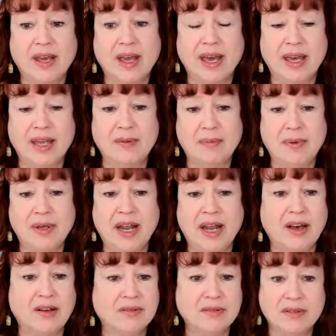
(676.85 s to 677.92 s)
had been
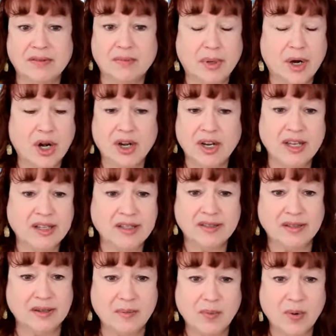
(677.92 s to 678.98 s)
out partying
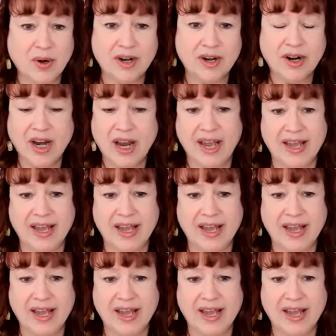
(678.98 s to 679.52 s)
somewhere,